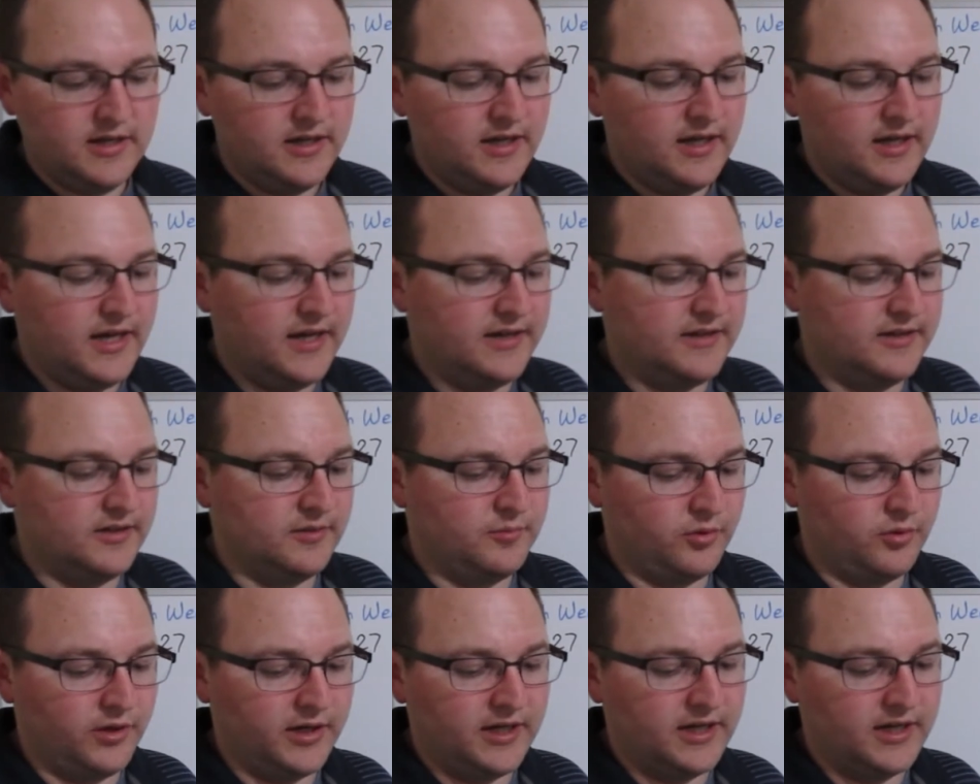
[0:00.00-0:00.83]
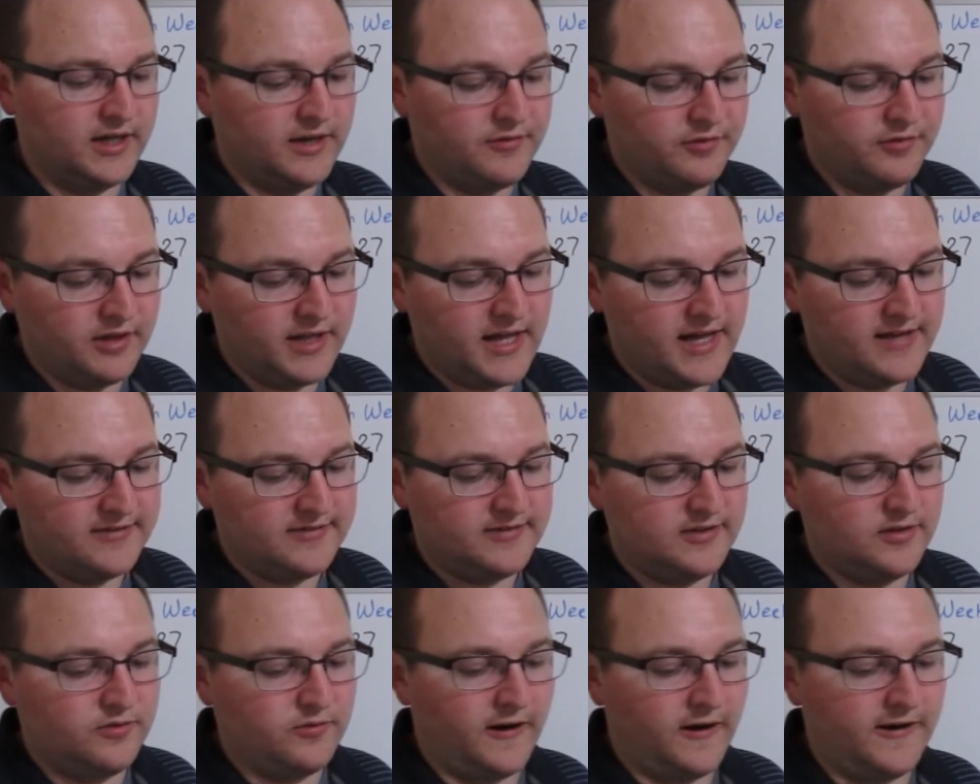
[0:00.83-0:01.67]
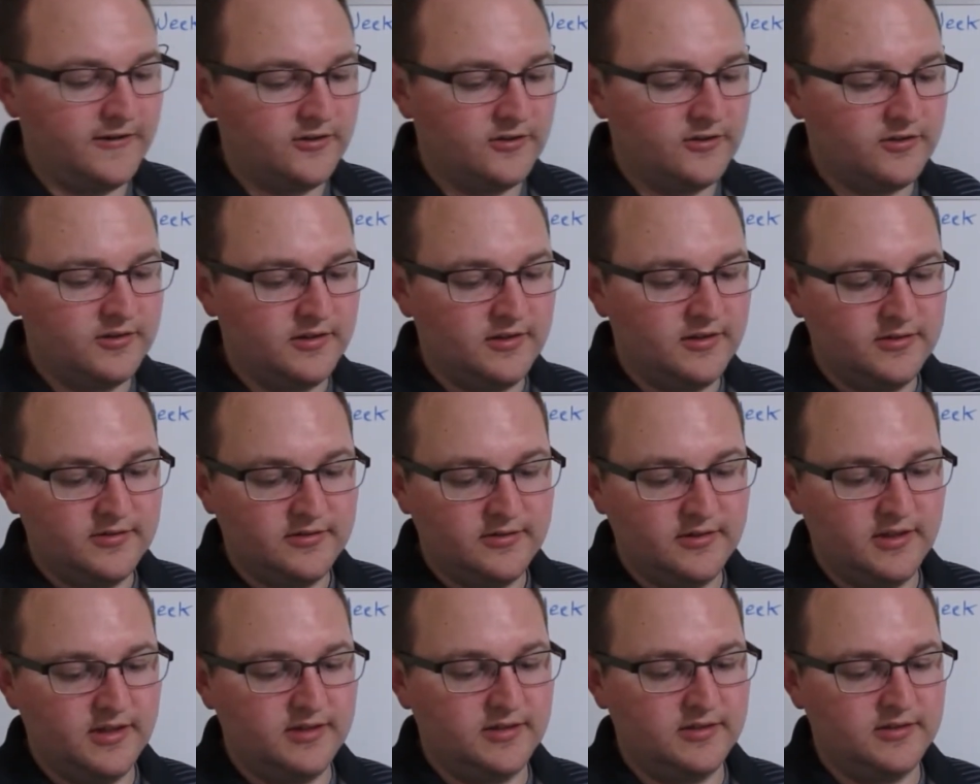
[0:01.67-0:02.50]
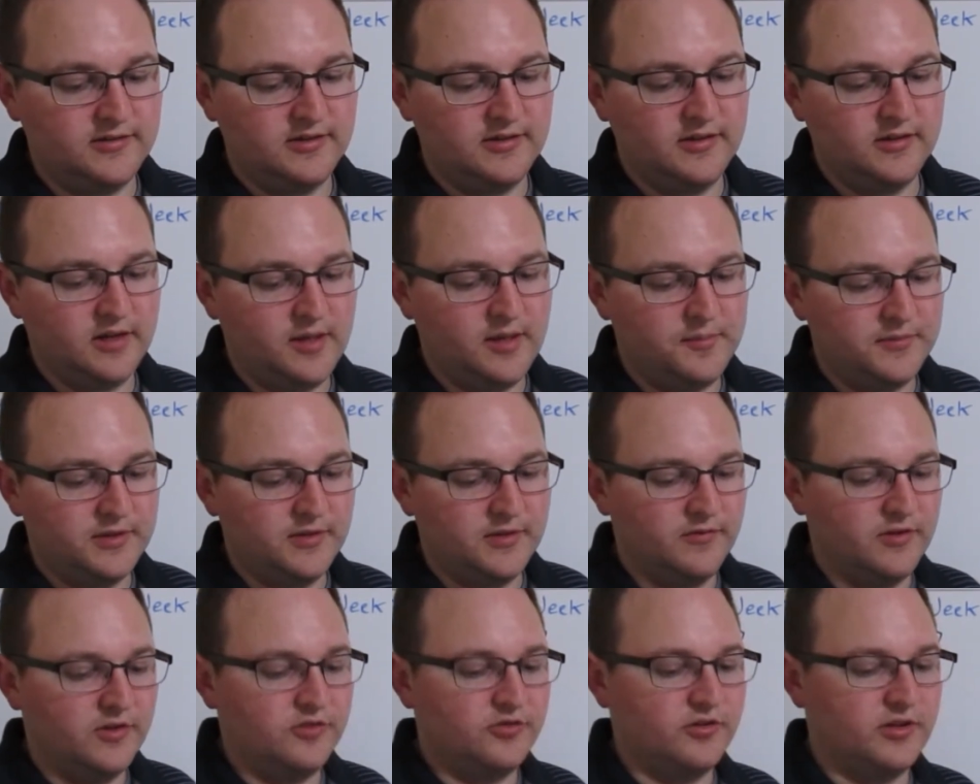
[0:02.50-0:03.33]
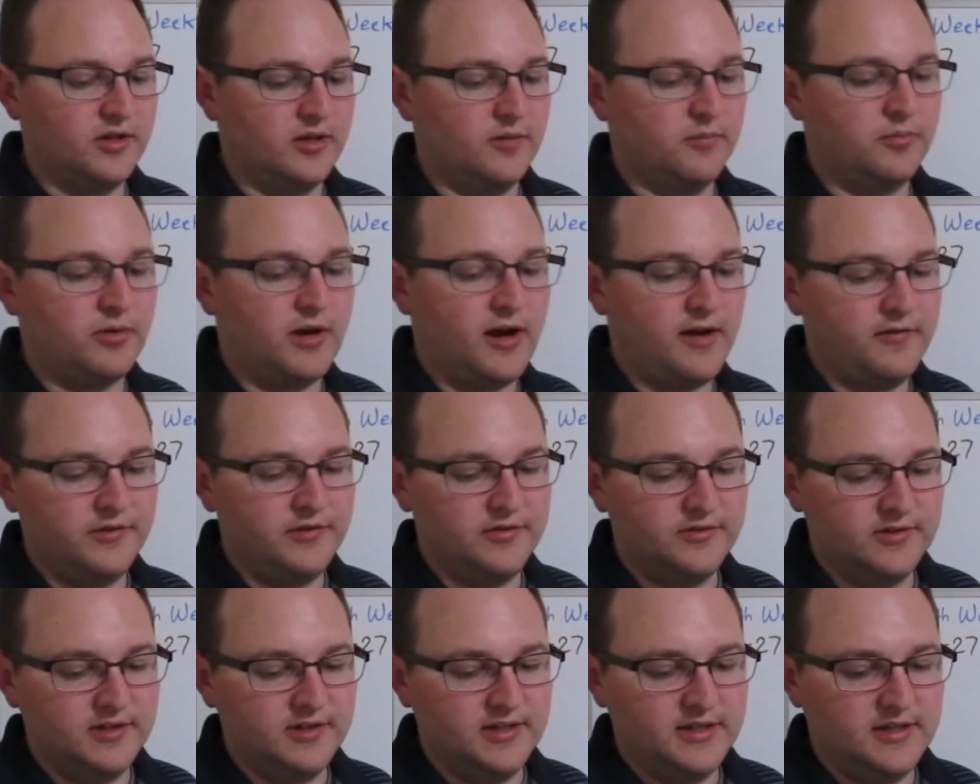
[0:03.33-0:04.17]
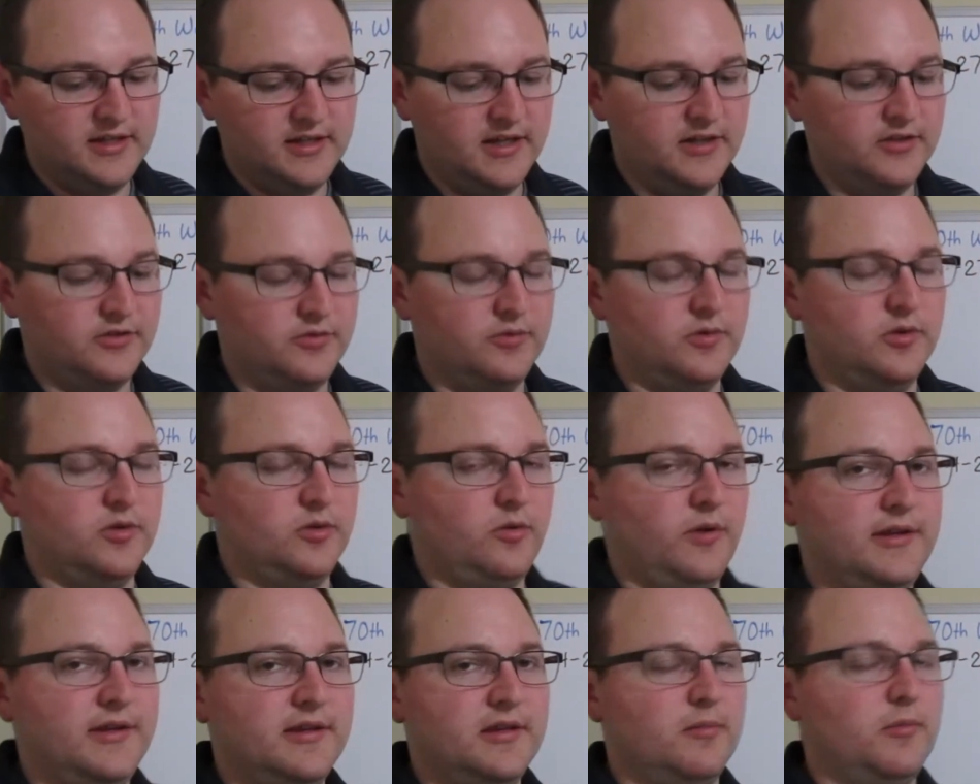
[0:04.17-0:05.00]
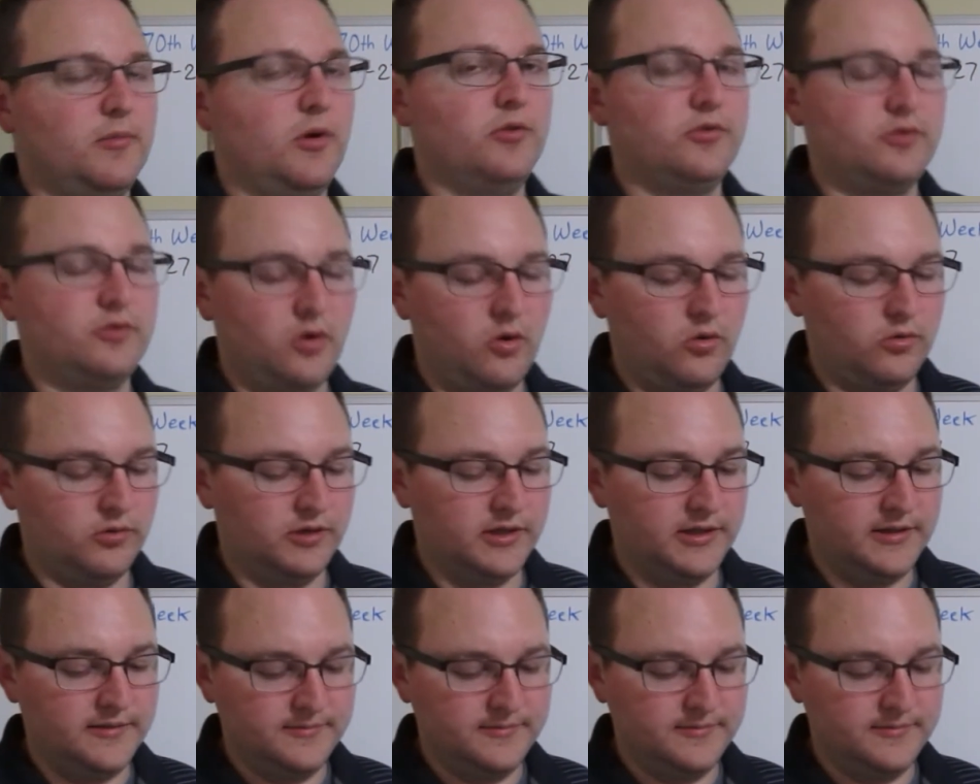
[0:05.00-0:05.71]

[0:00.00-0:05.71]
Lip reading: and to bring in everlasting righteousness, and to seal up the vision and prophecy, and to anoint the most holy.